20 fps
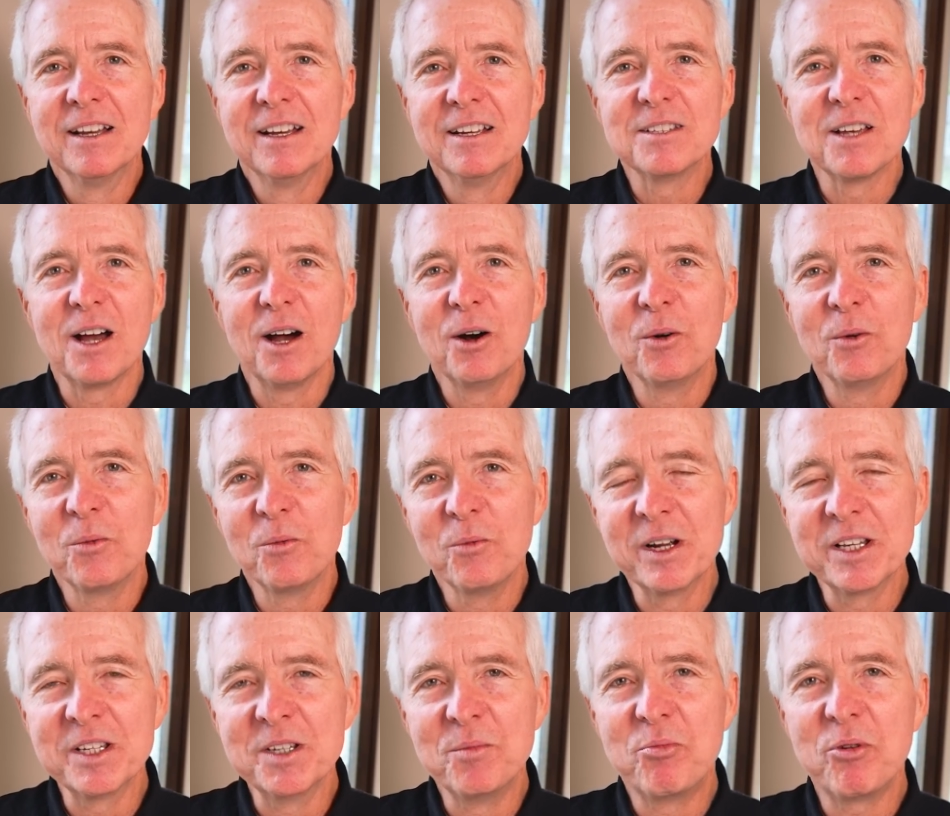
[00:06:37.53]
So
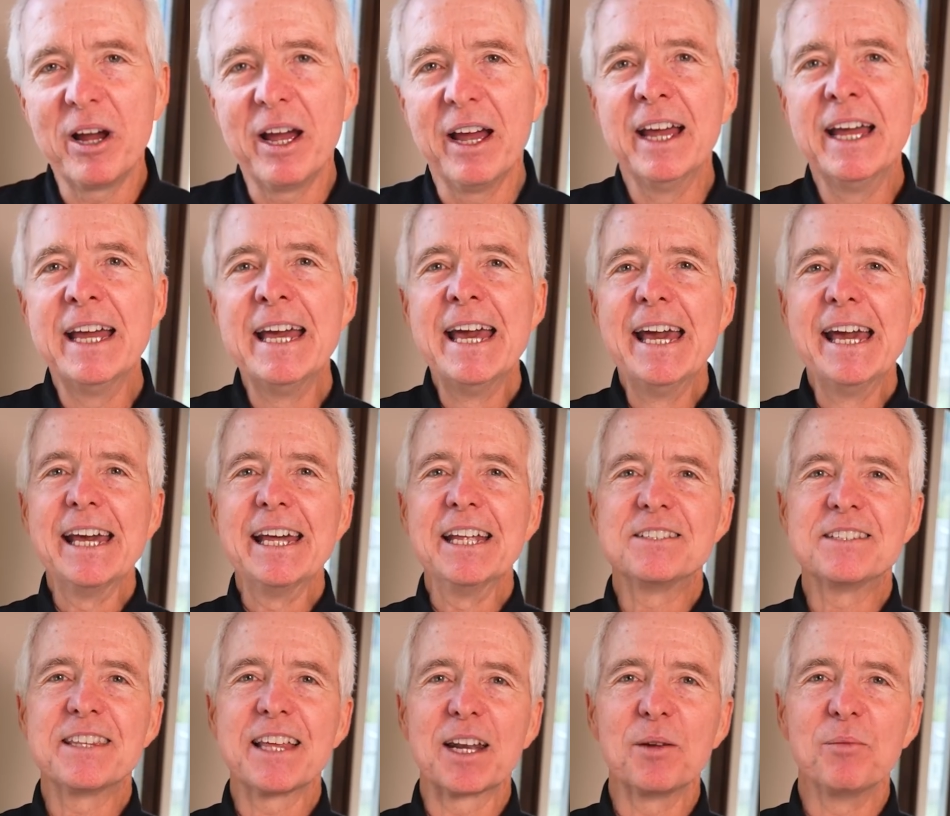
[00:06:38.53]
when you pray,
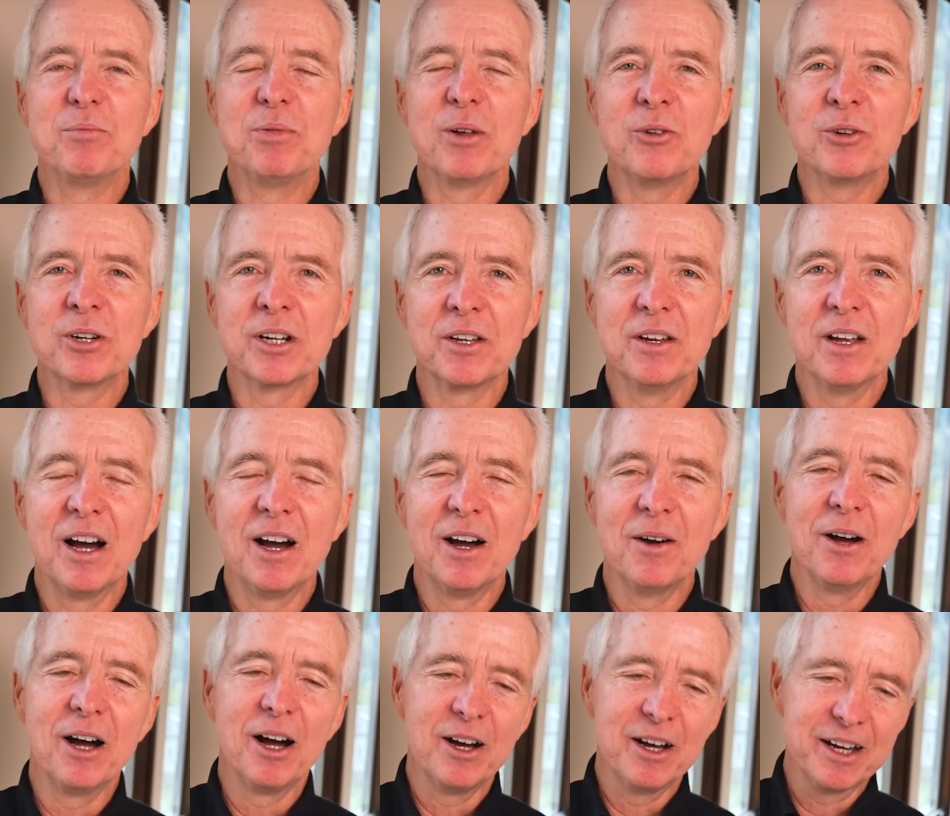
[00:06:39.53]
instead of blowing
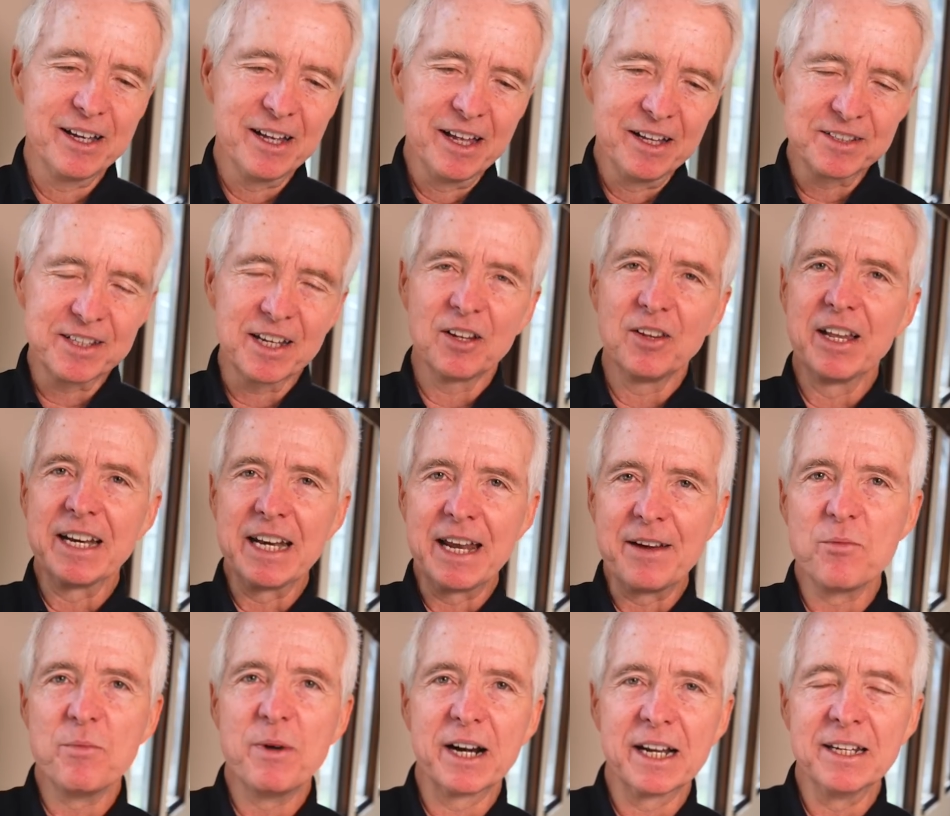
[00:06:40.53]
it, instead of letting
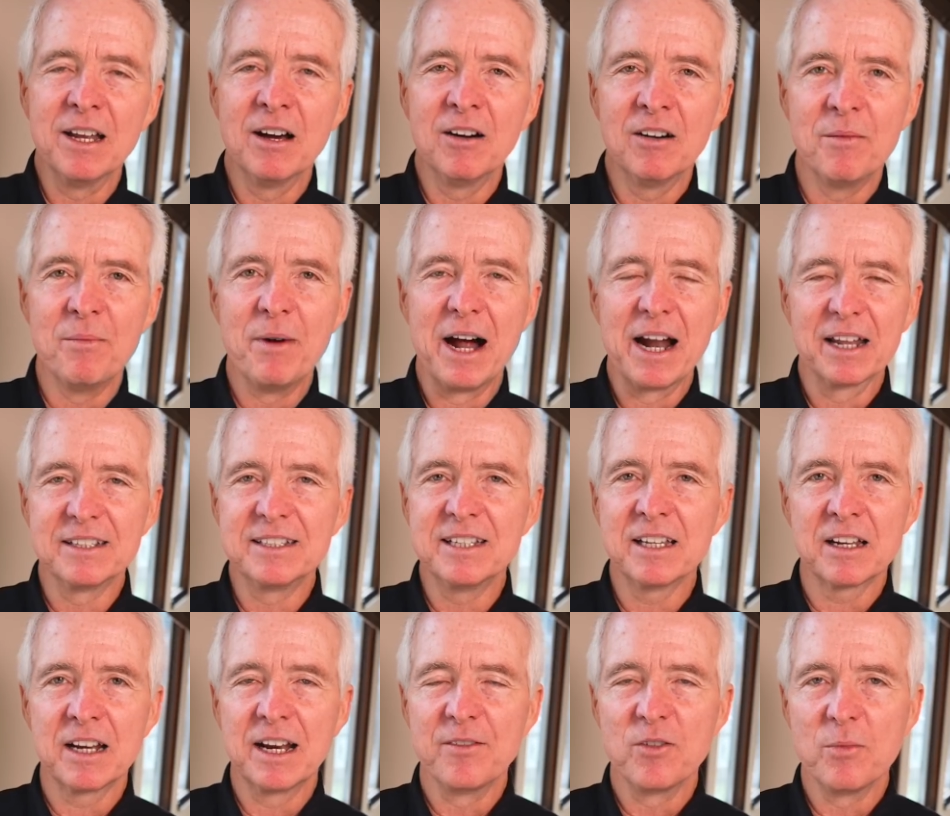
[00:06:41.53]
everybody know about it,
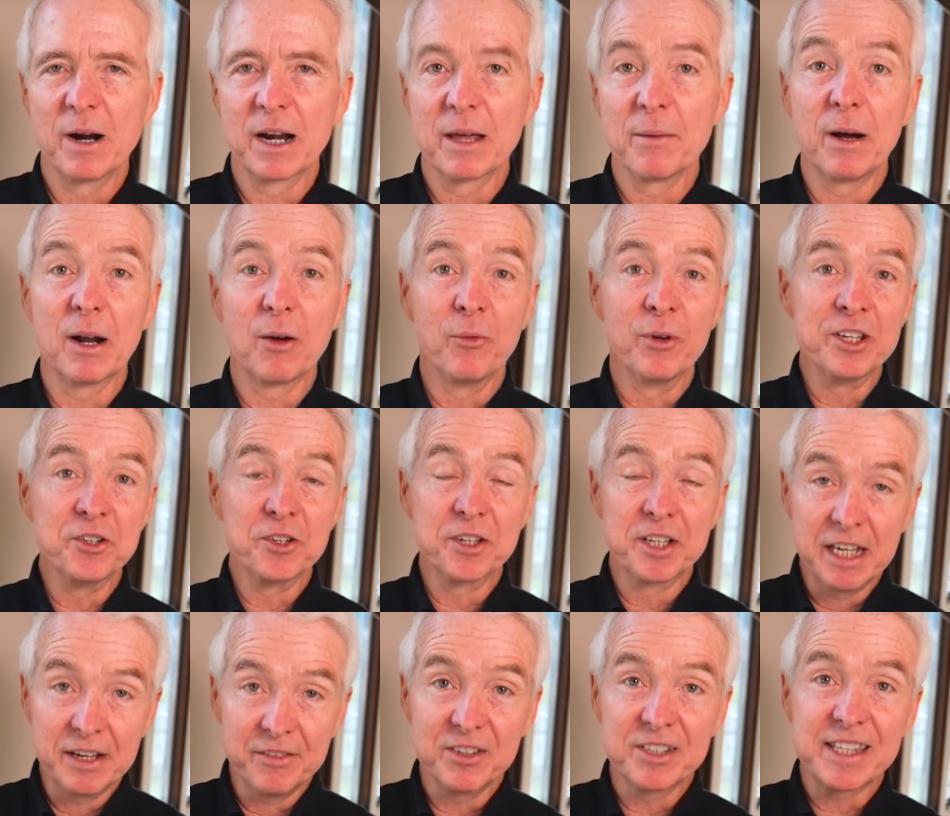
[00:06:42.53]
telling everybody, but when you
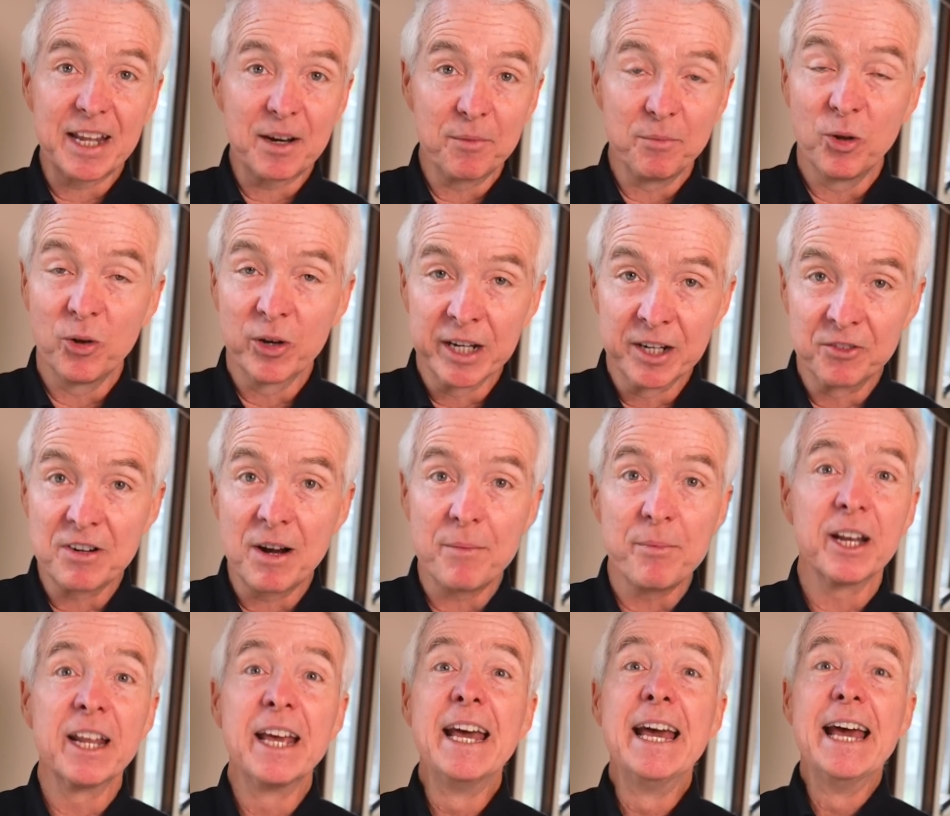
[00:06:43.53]
give, instead of blowing a
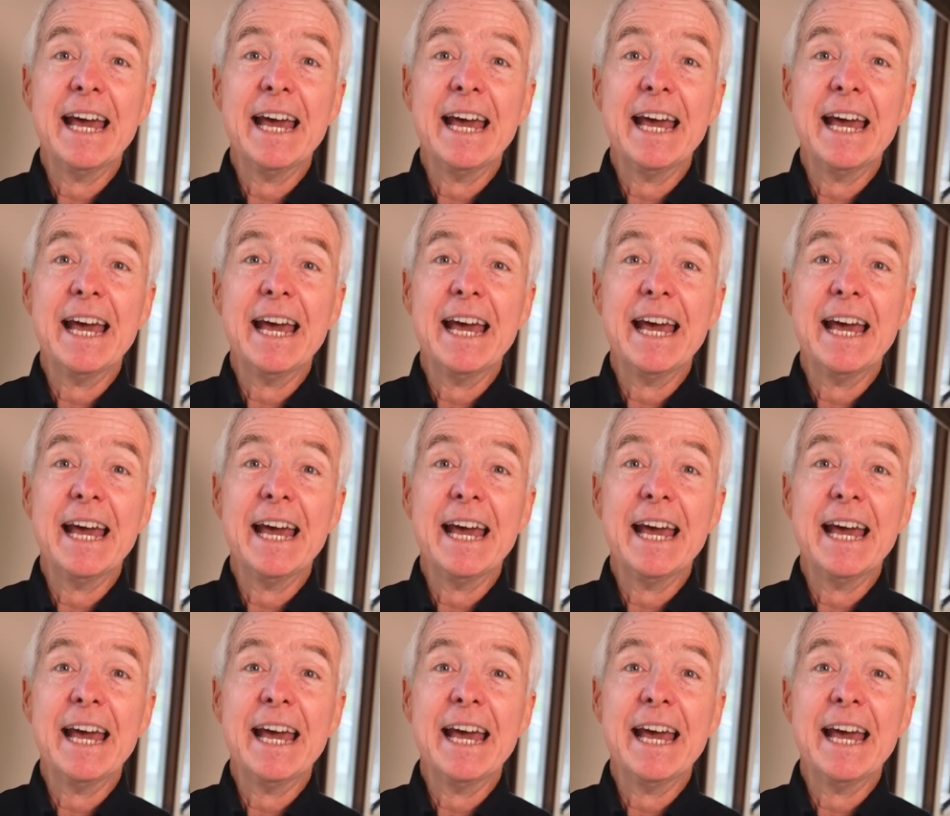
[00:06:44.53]
trumpet,